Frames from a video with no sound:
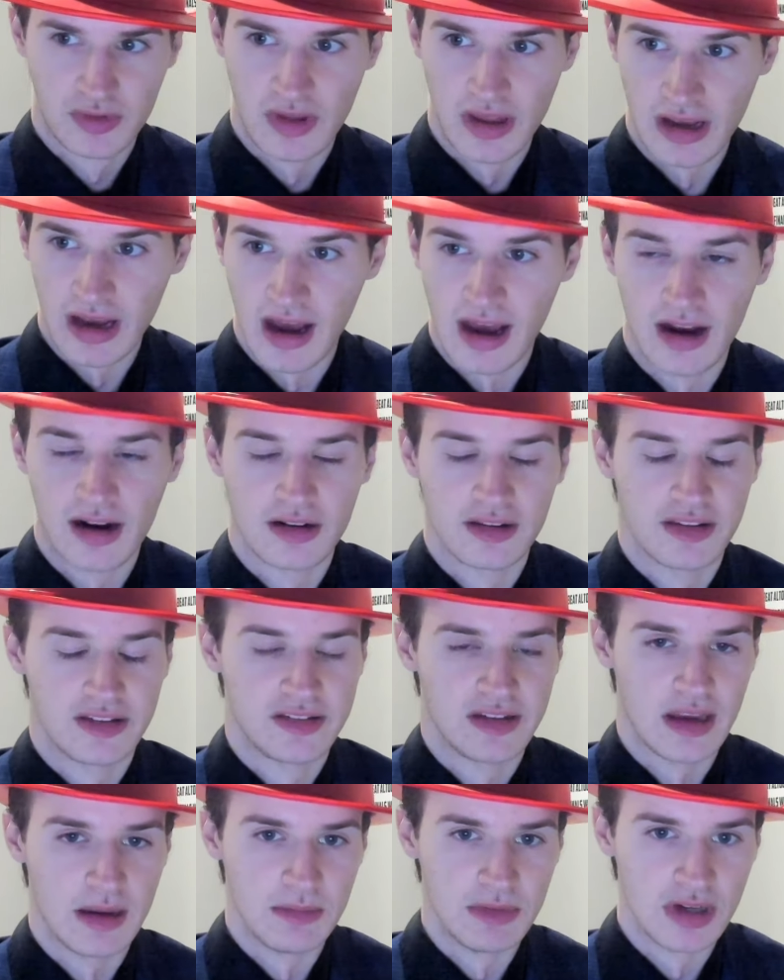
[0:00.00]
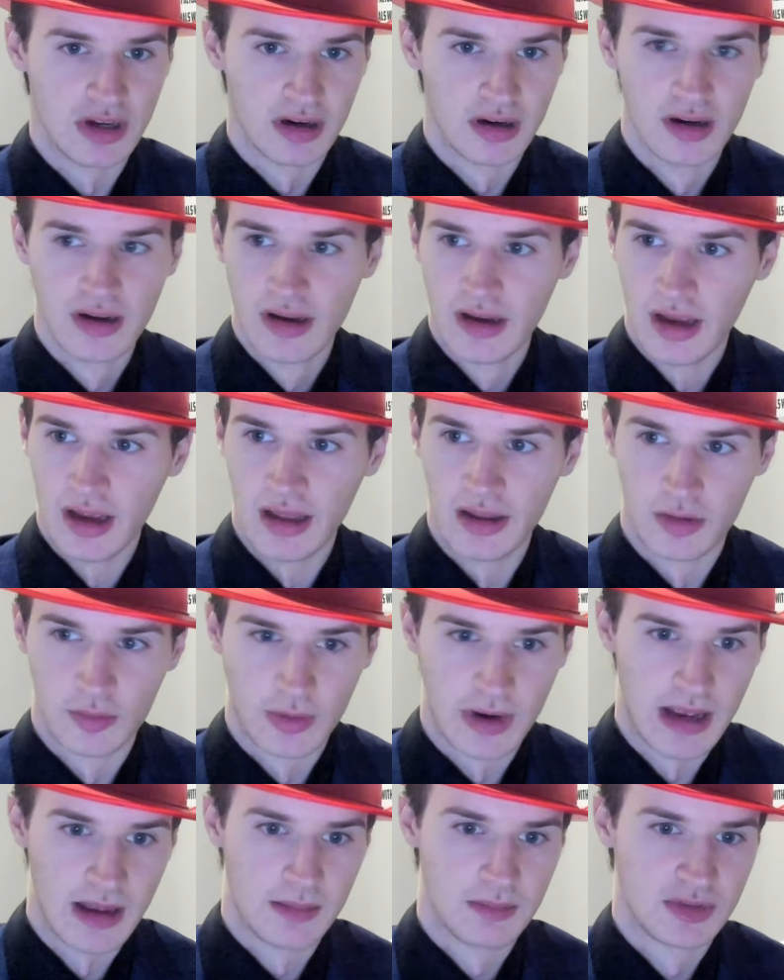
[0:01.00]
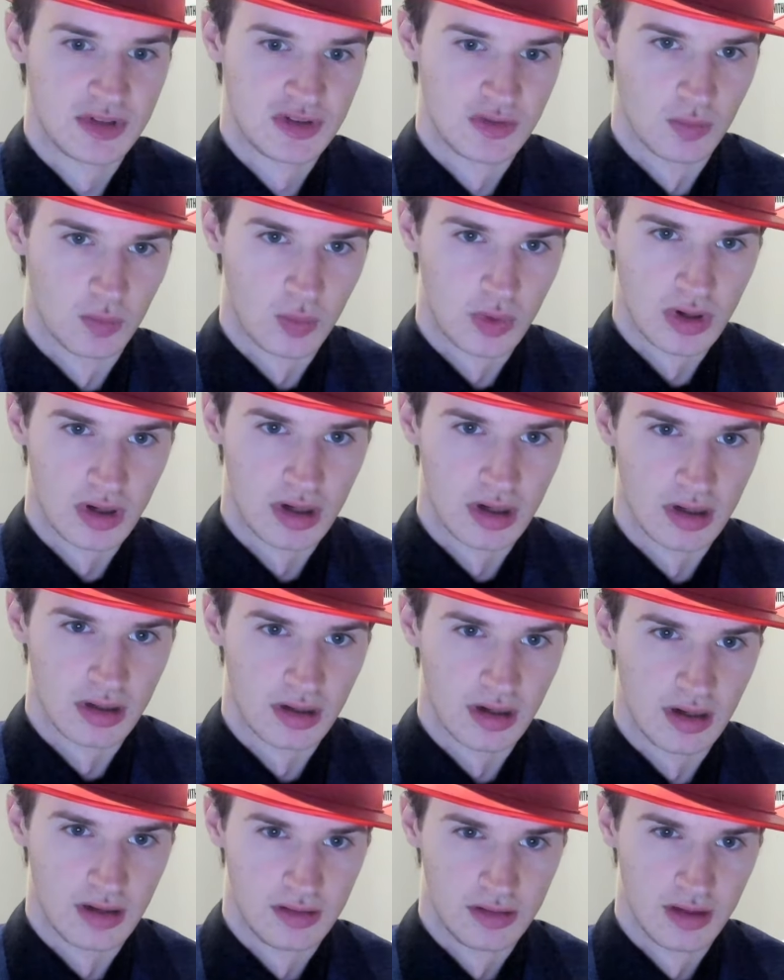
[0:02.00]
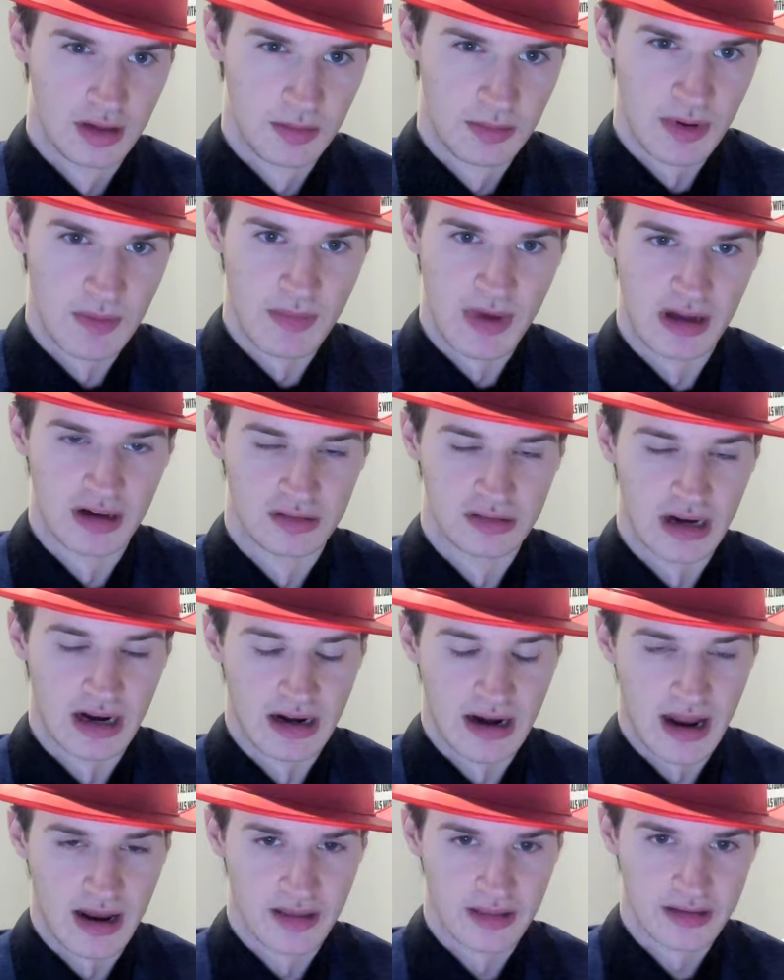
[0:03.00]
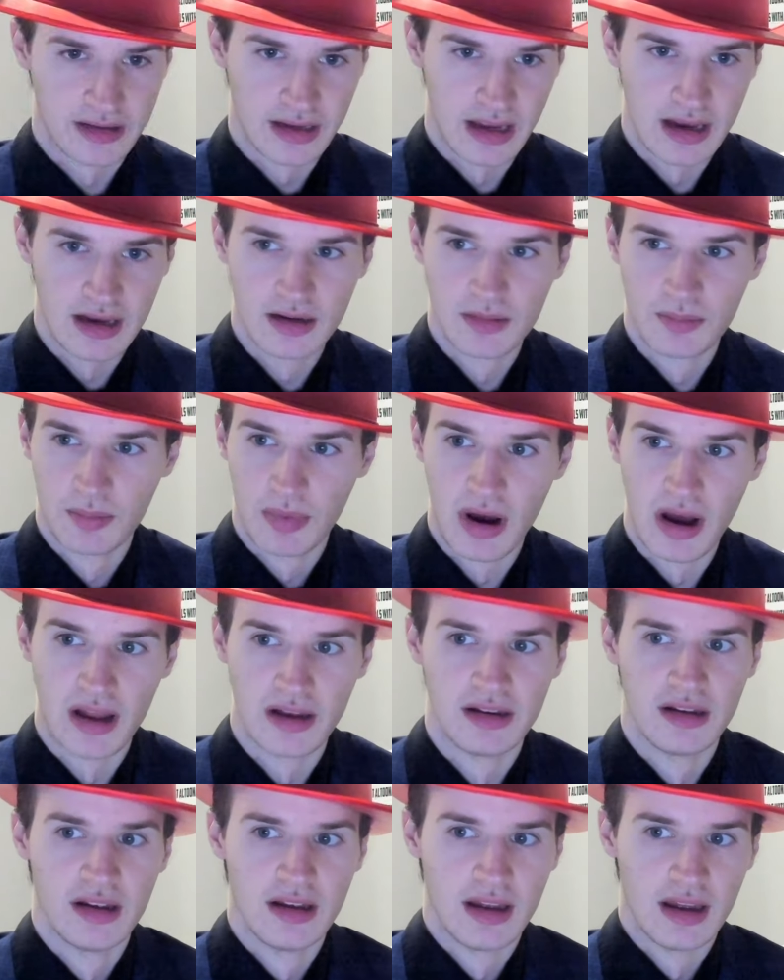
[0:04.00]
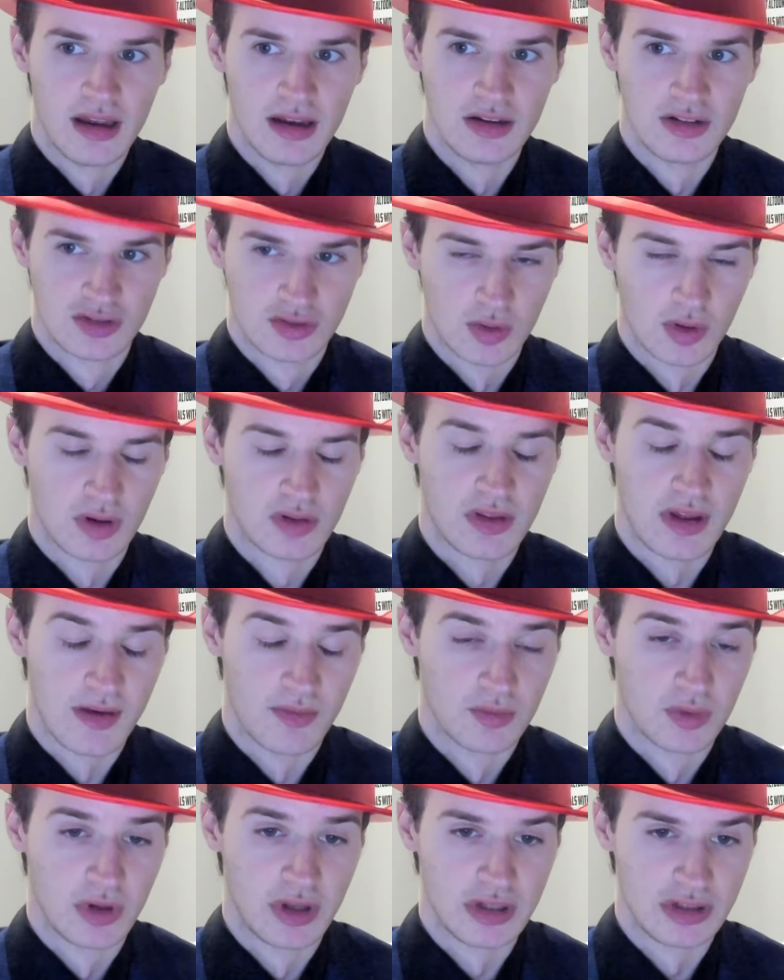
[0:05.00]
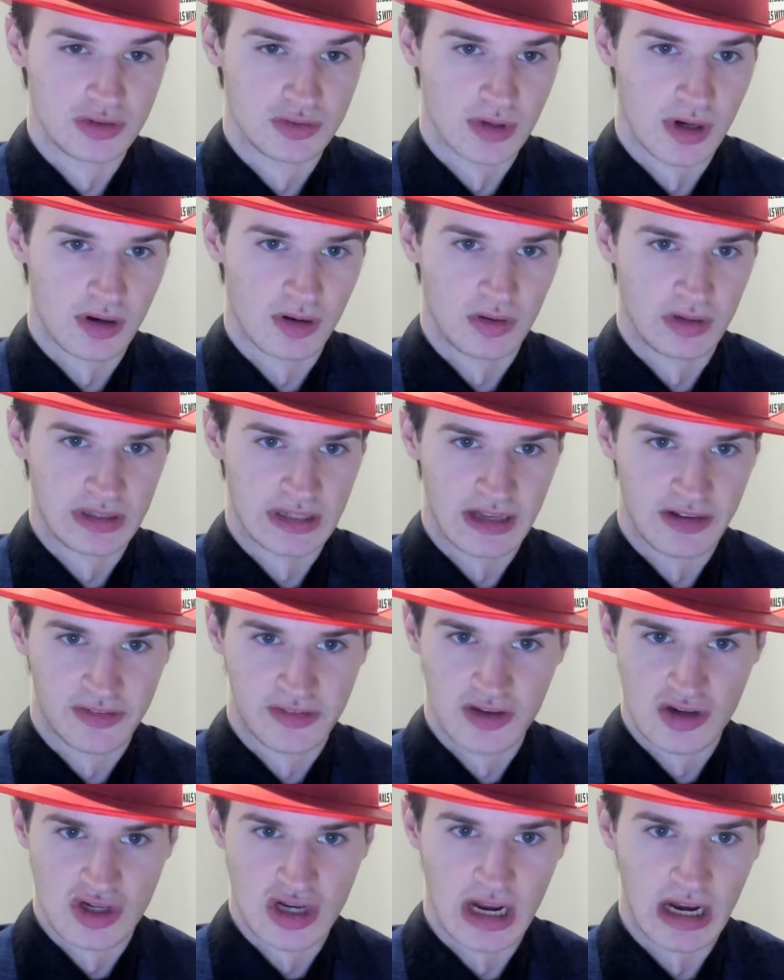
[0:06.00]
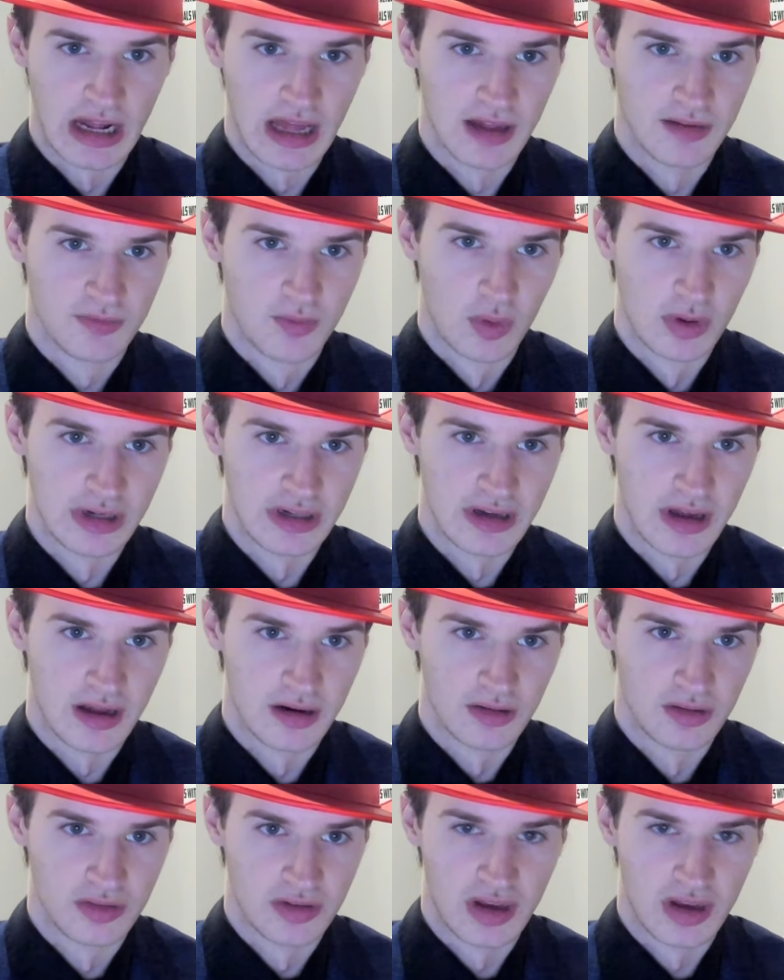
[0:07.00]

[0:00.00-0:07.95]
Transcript: They got hired the same year, and the Rams were a little bit better right out of the gate, but historically have really struggled against the Shanahan 49ers.